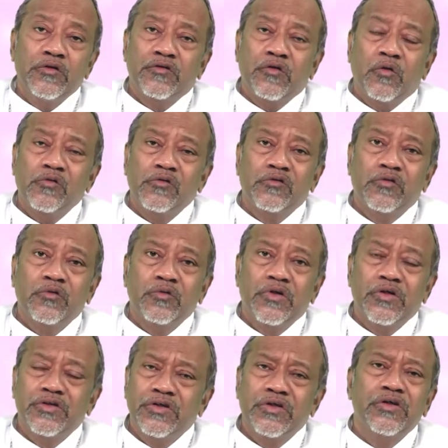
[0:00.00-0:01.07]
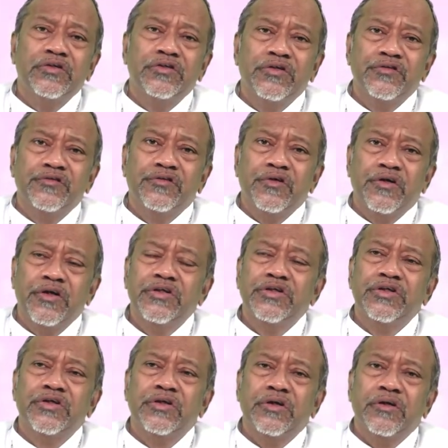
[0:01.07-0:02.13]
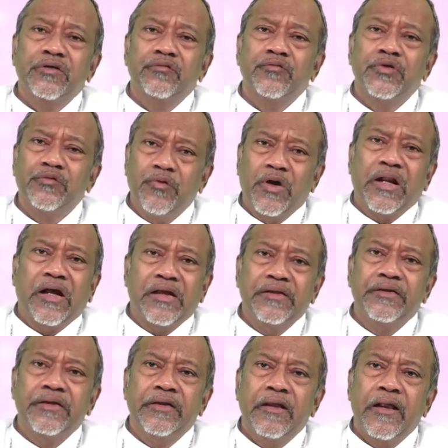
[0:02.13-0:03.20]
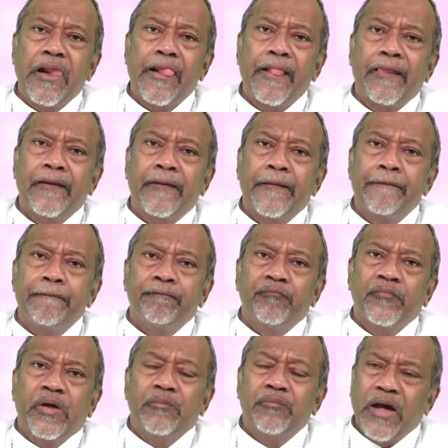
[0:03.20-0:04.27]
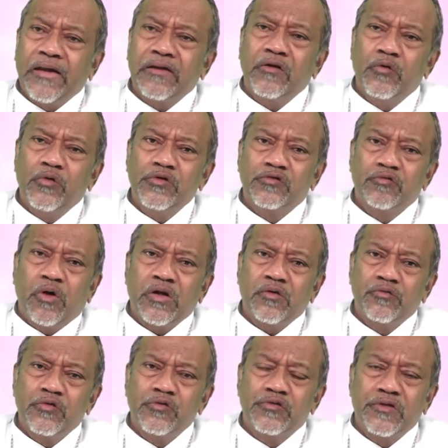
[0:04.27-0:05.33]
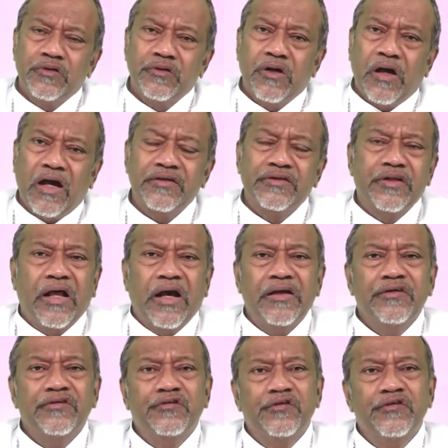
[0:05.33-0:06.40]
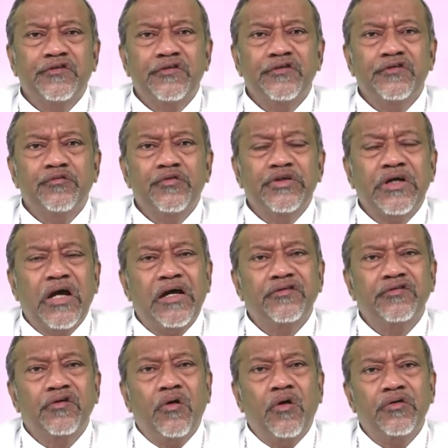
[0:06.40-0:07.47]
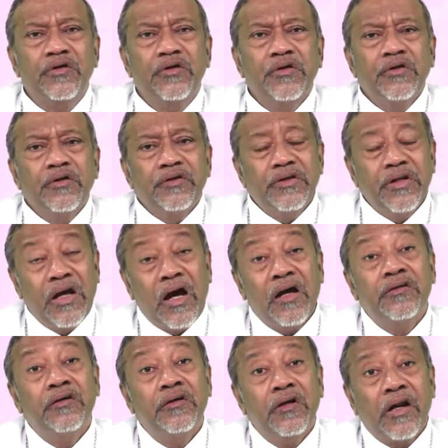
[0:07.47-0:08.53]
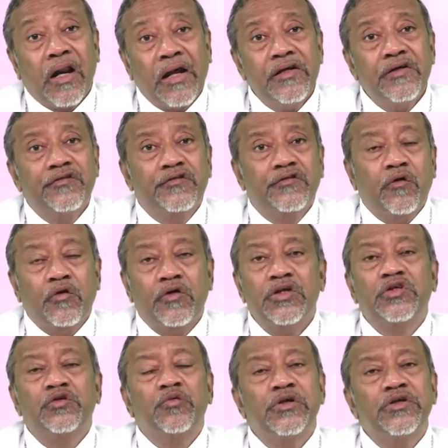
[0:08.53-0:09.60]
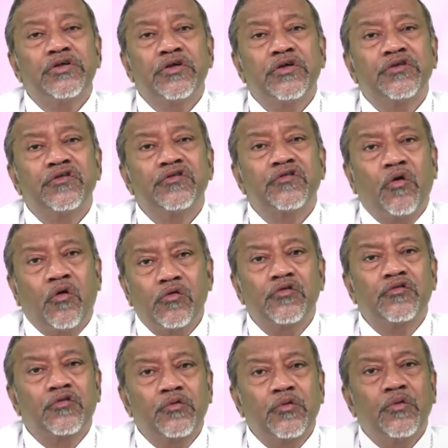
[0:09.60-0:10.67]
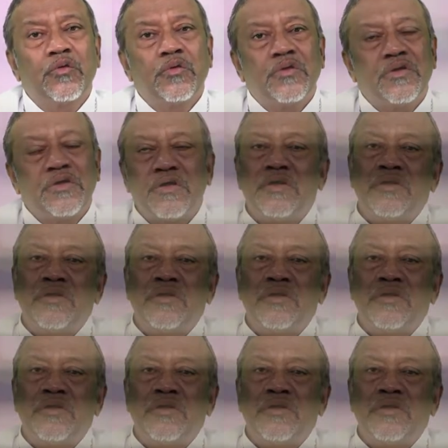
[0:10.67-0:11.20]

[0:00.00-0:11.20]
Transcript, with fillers: is also, the church is rich with variety. Bangalore is one of those archdioceses which has got the other rites or ritual churches also here